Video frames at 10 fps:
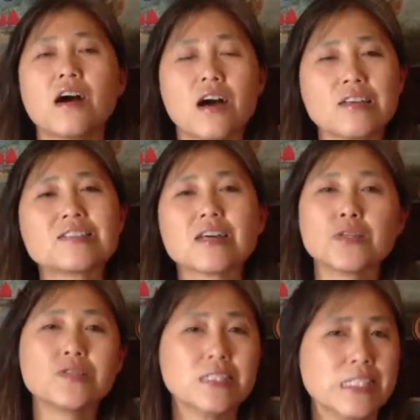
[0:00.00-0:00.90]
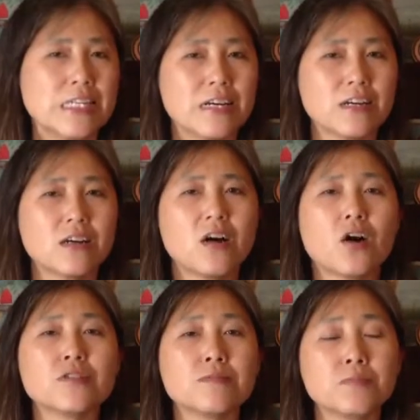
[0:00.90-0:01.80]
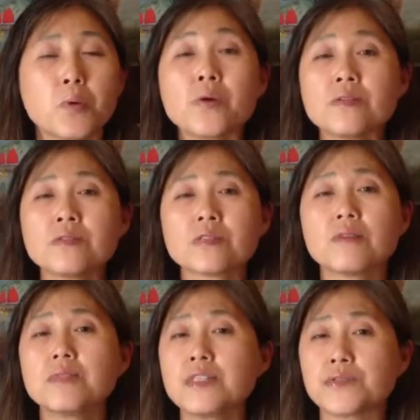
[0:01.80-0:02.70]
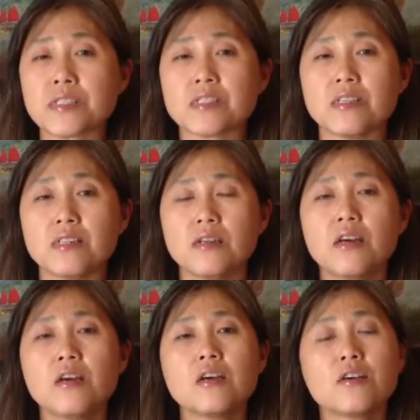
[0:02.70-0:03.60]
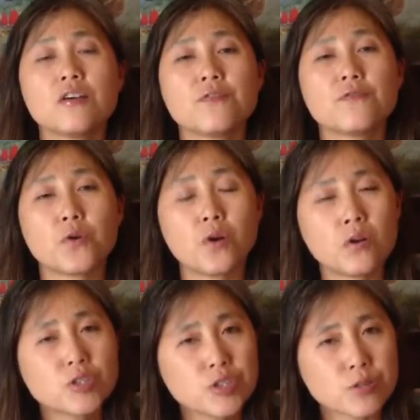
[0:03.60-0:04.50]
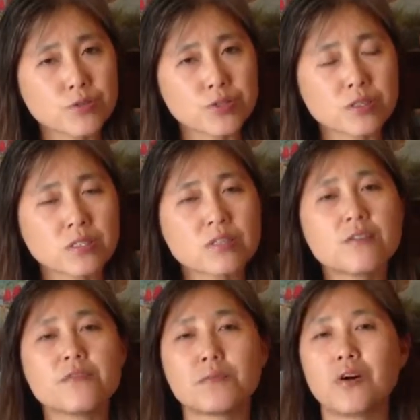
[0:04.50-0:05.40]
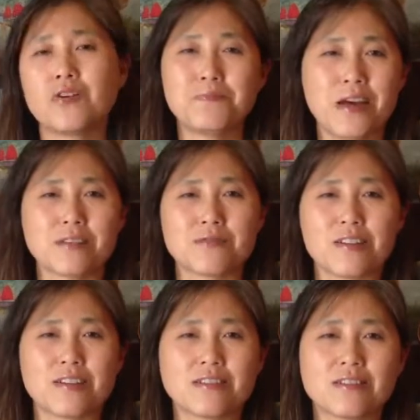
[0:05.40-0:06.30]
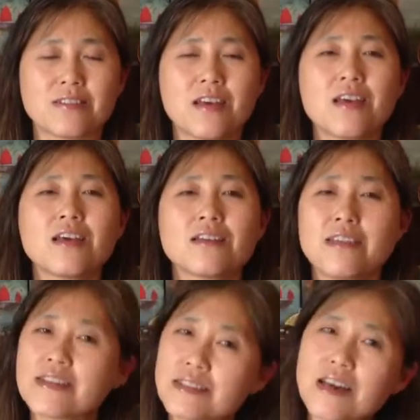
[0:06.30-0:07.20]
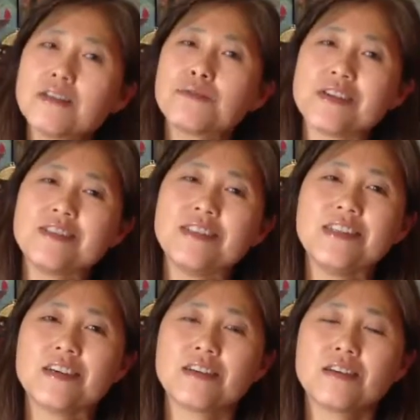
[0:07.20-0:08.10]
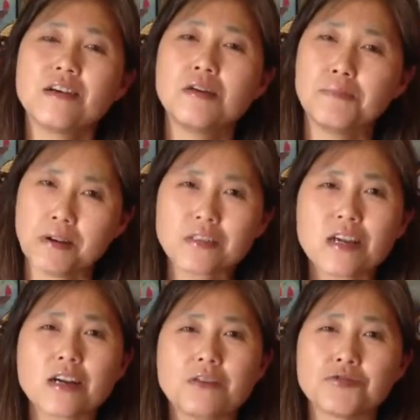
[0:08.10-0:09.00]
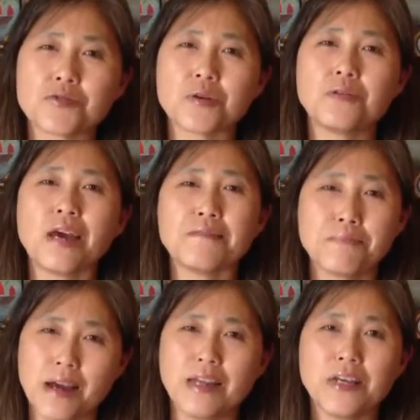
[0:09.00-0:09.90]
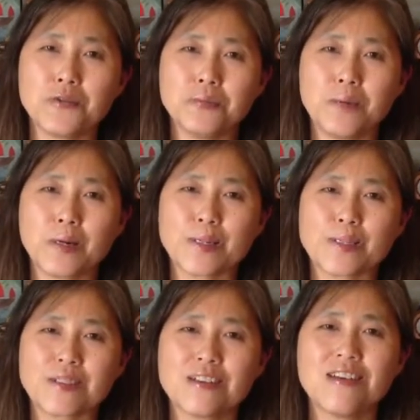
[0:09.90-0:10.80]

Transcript: I salute Dia on the importance of literacy for all children from all backgrounds. Let's celebrate Dia, multicultural and bilingual books.